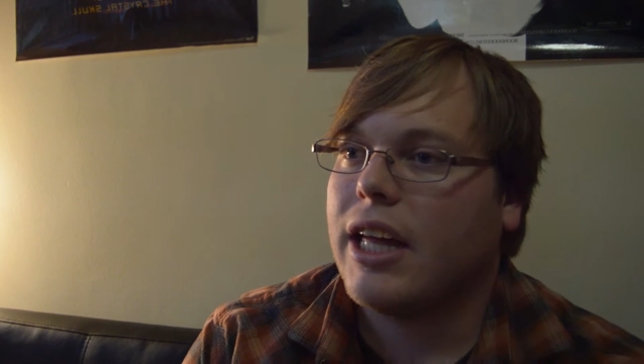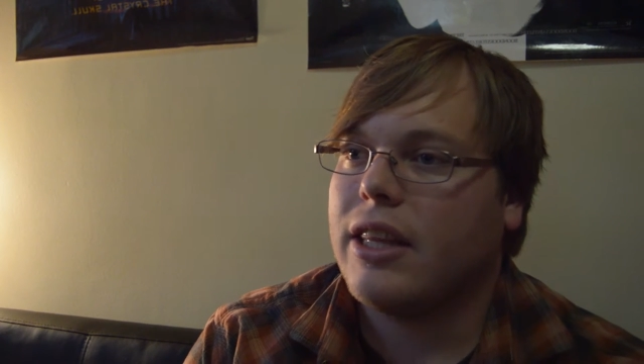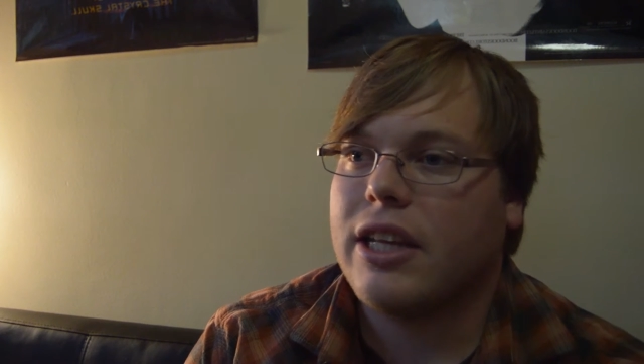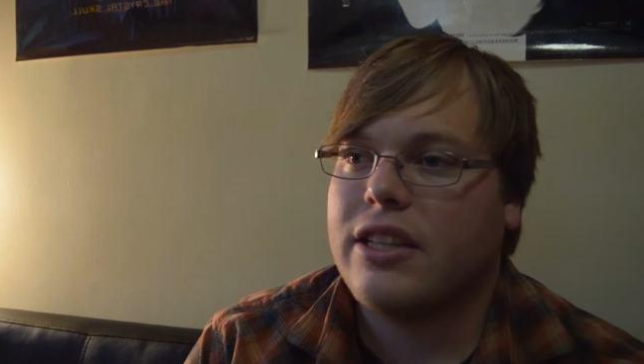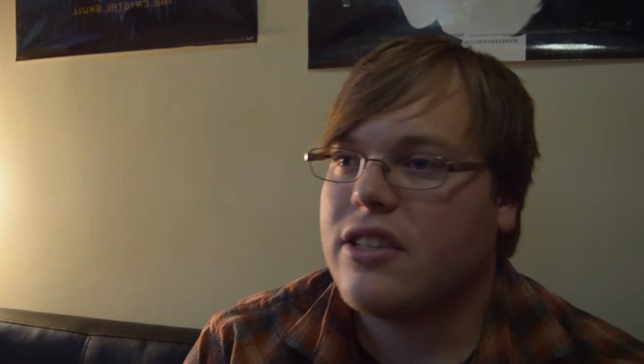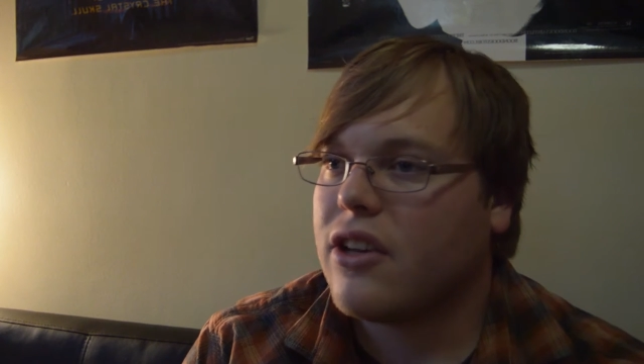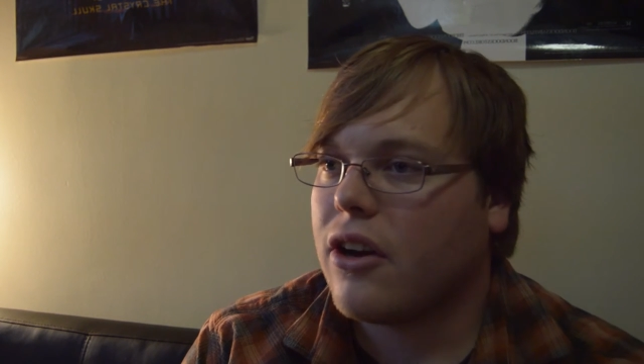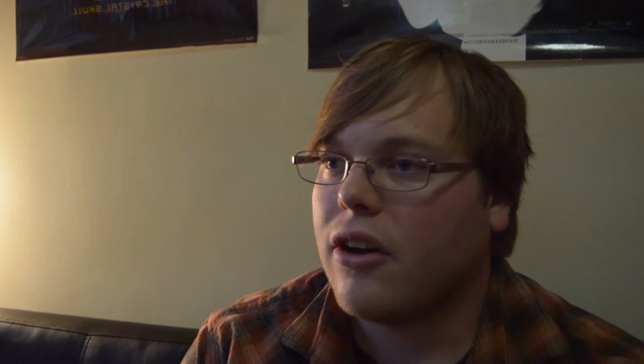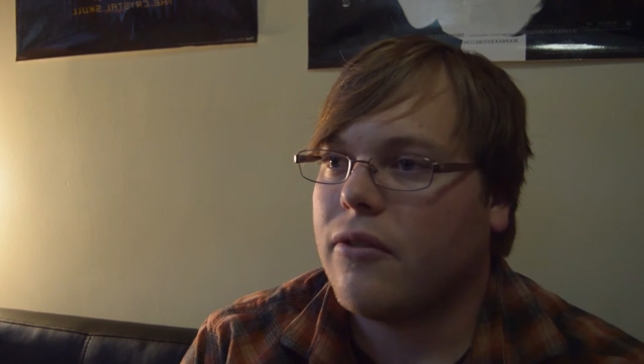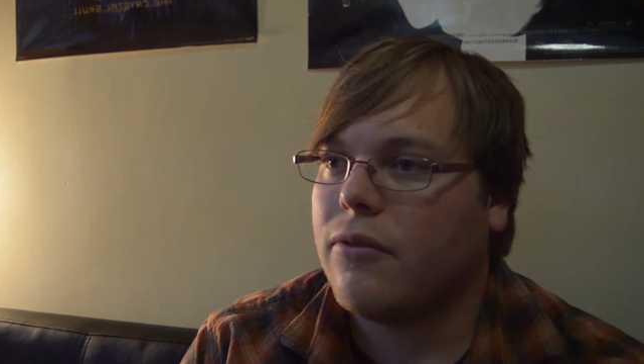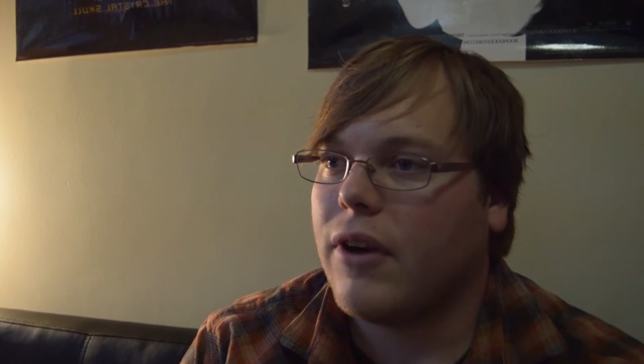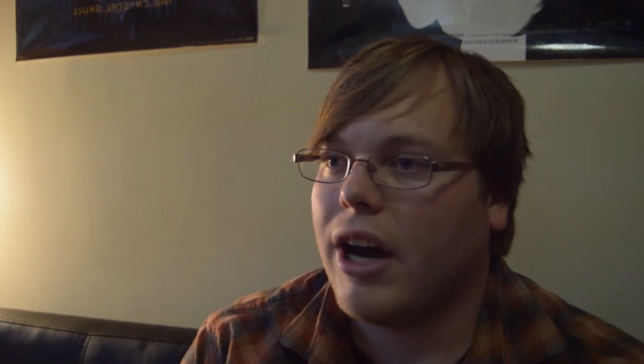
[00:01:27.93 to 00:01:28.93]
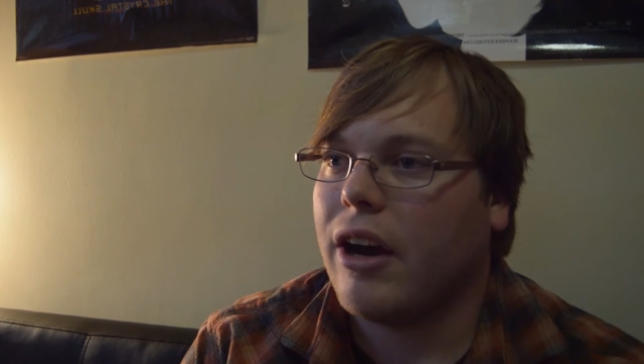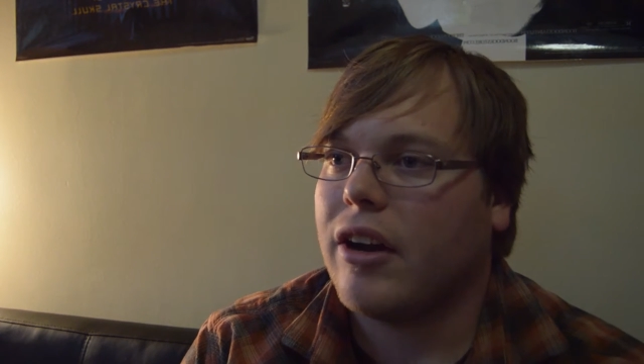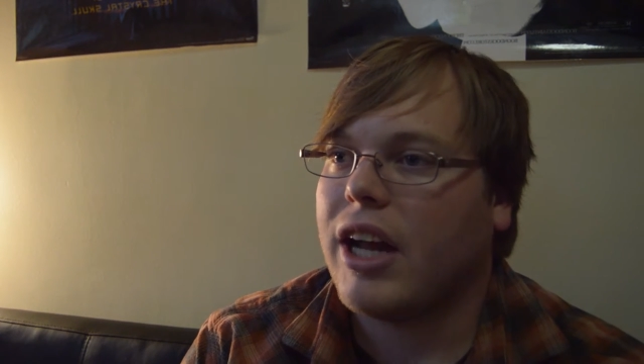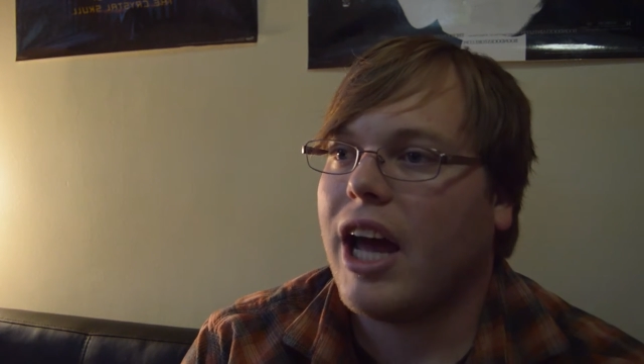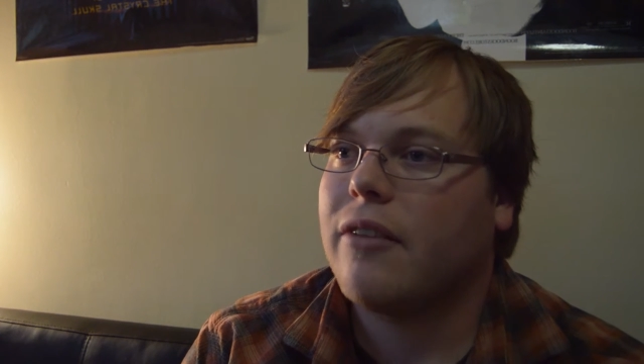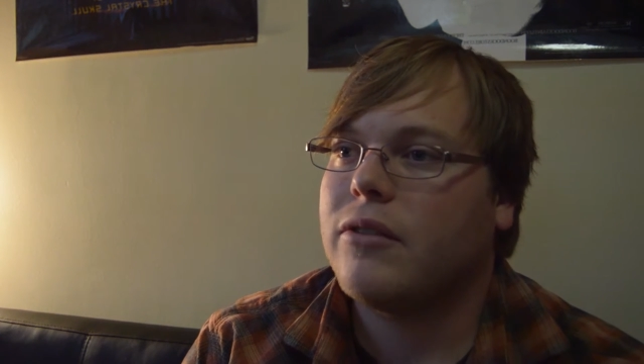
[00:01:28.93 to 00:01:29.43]
then set on fire
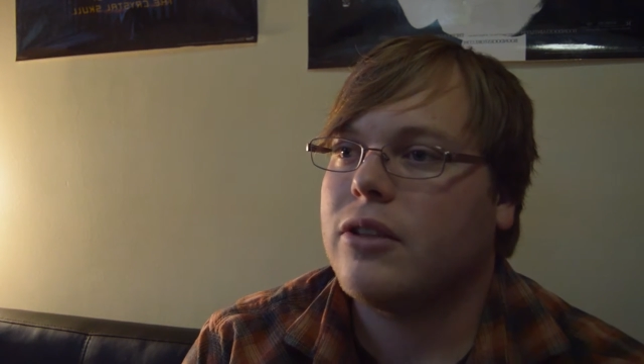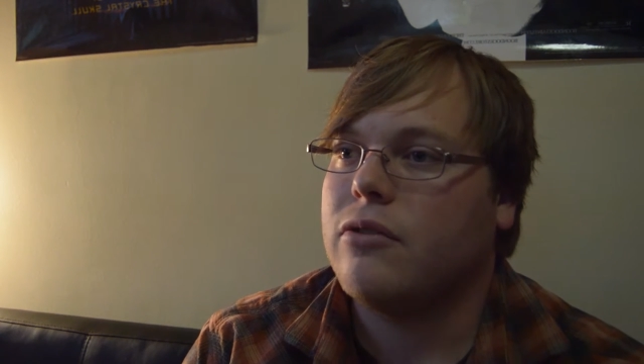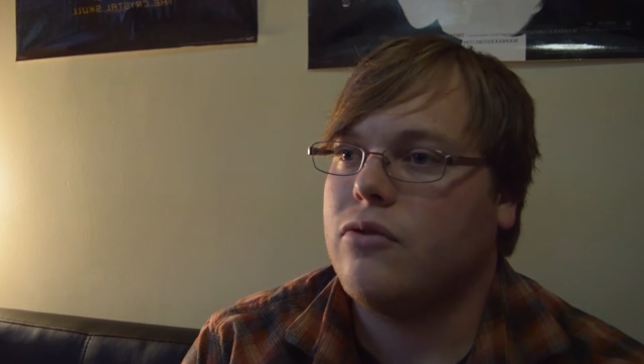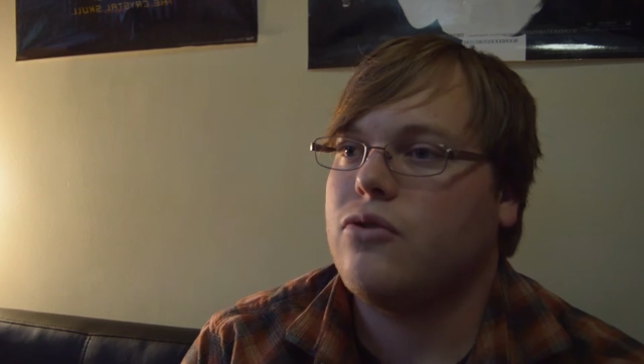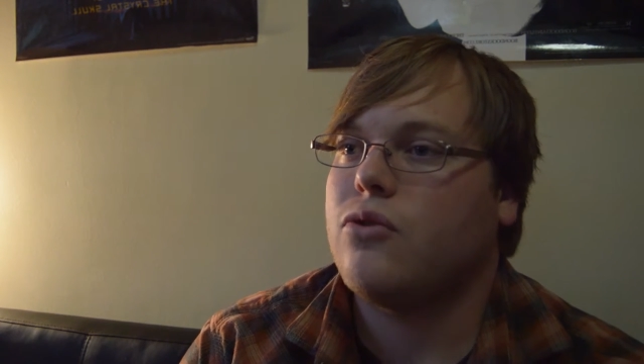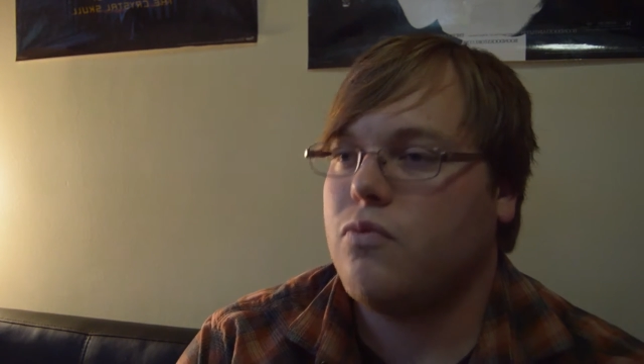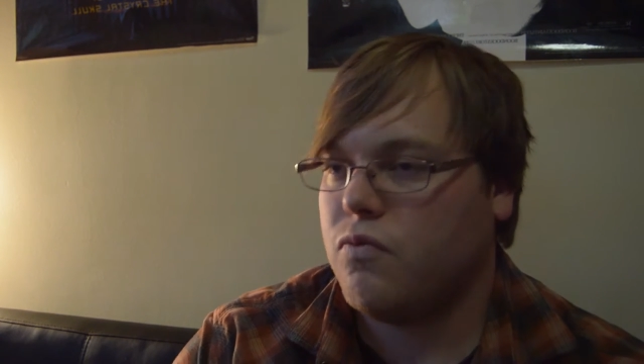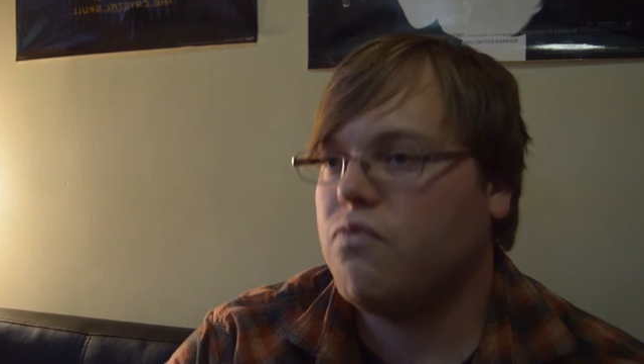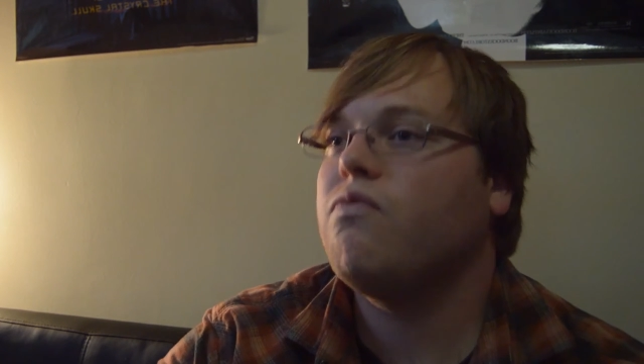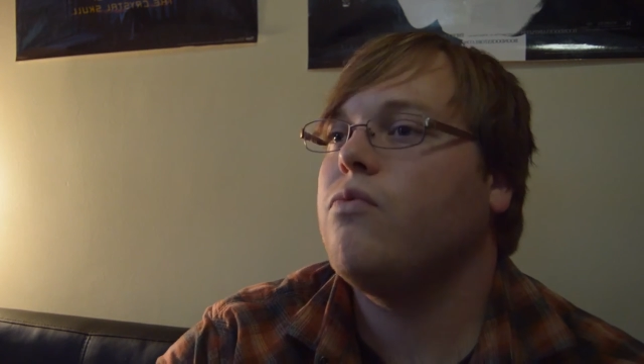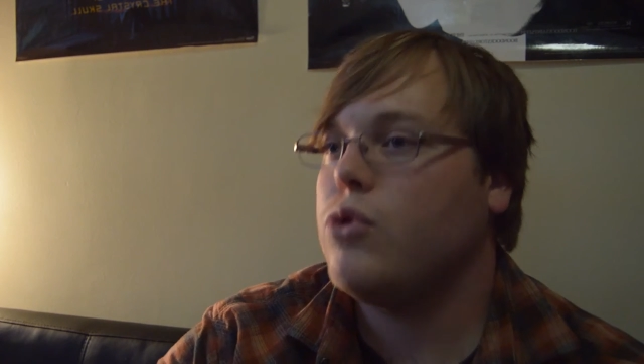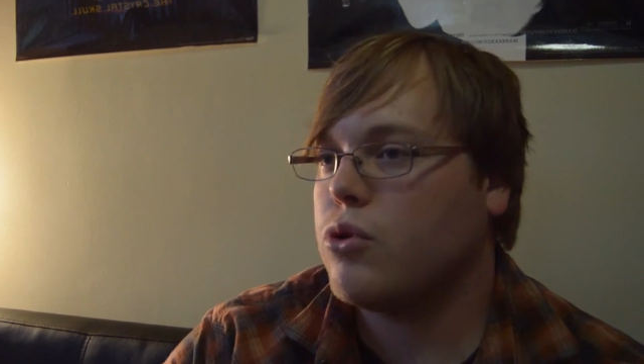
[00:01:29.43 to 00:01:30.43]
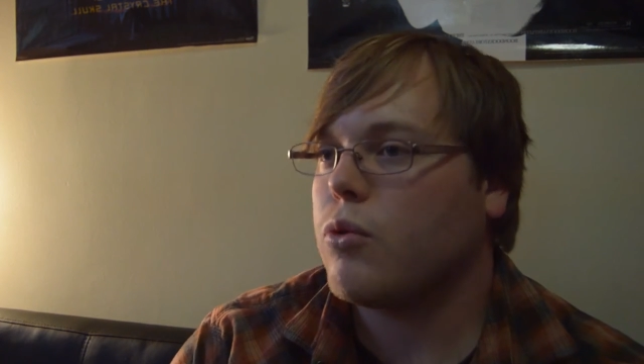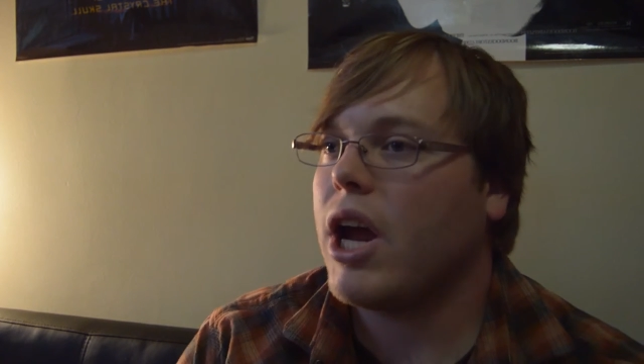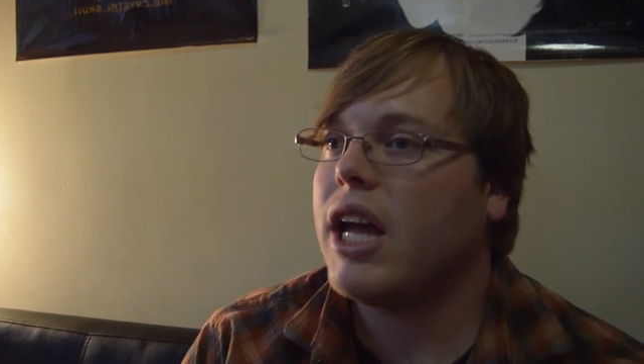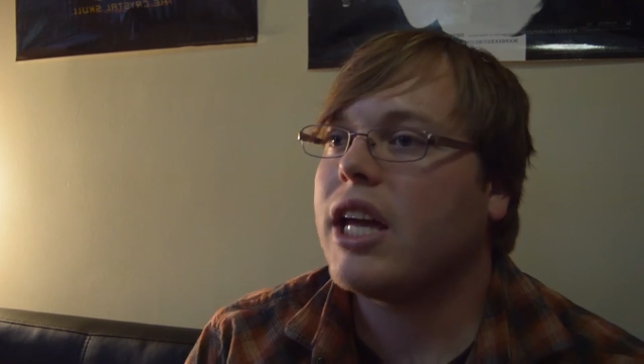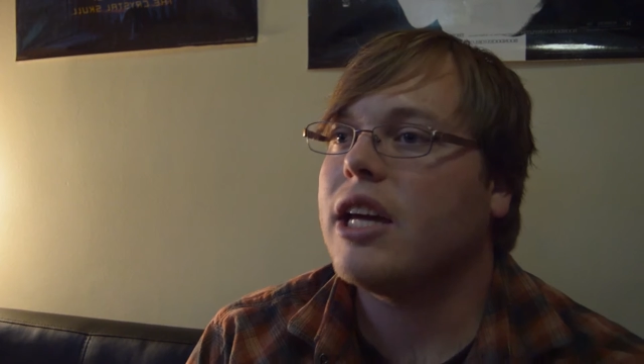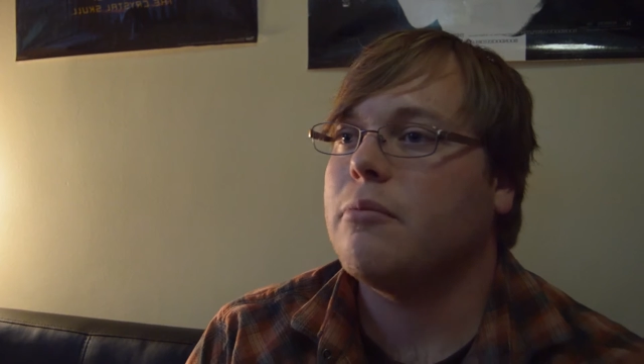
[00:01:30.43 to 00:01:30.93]
and have to
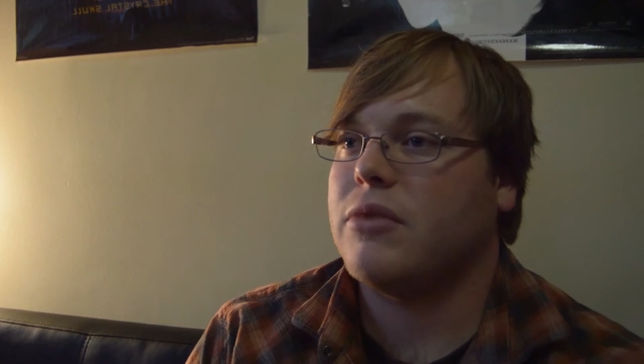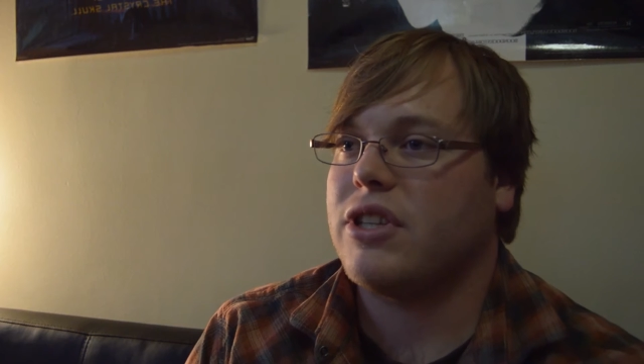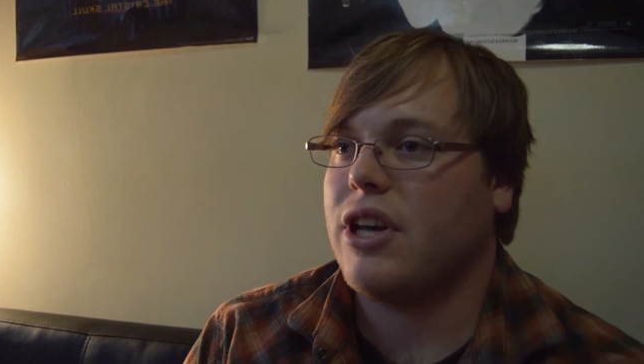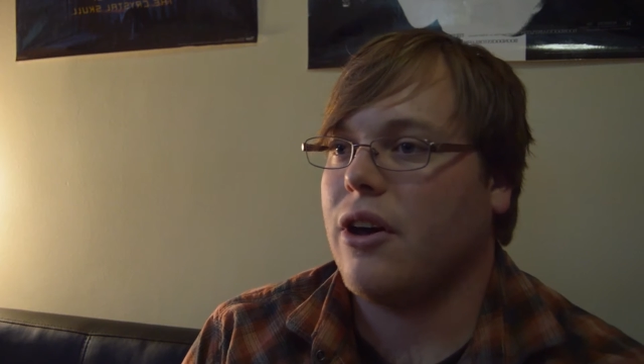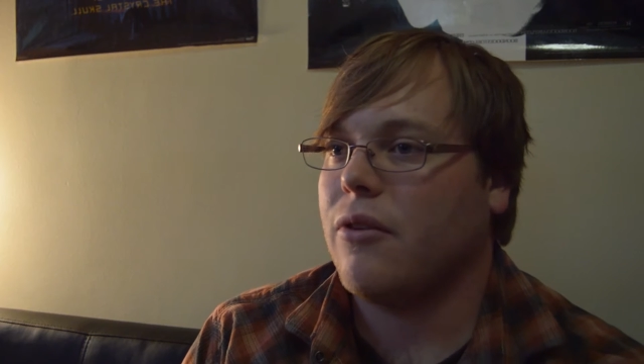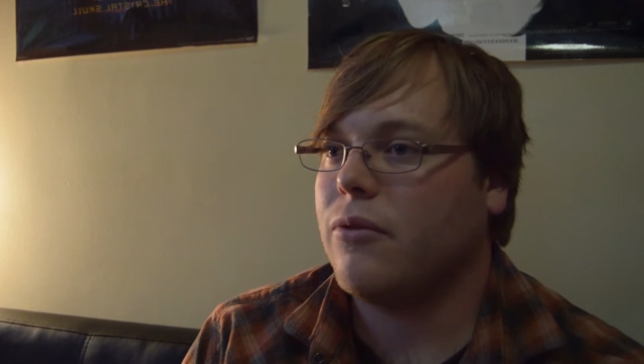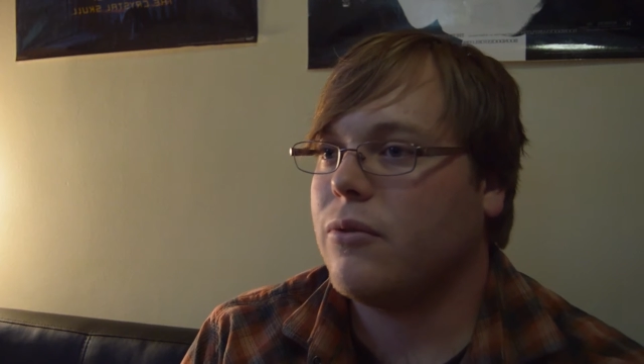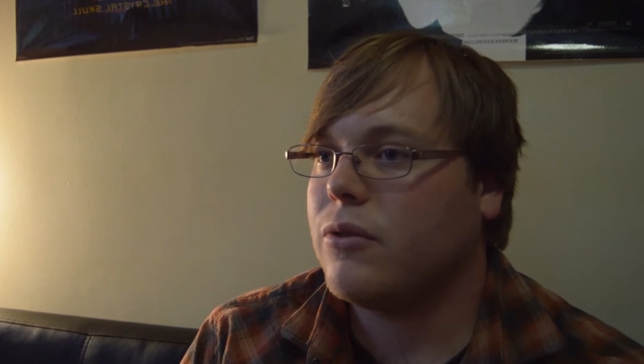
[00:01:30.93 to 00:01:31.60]
drag himself